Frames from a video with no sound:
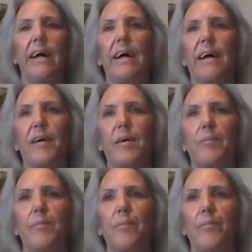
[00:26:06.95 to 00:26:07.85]

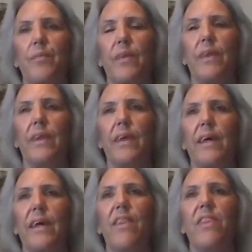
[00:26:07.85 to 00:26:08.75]
Um,
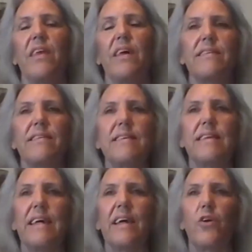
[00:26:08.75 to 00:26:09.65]
this
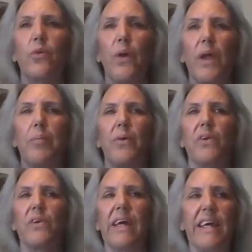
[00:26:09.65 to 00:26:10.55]

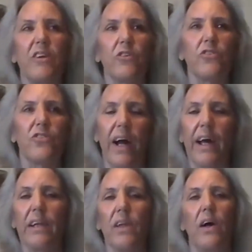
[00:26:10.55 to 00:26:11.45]
incredible inner
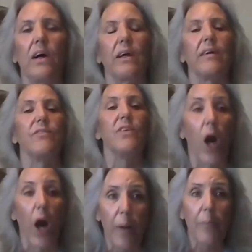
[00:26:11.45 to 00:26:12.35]
dialogue of
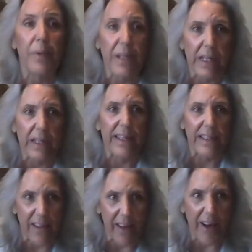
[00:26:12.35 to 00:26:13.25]
not being
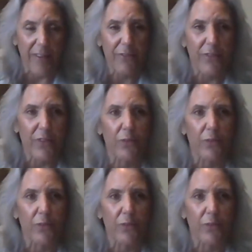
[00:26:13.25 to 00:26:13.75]
enough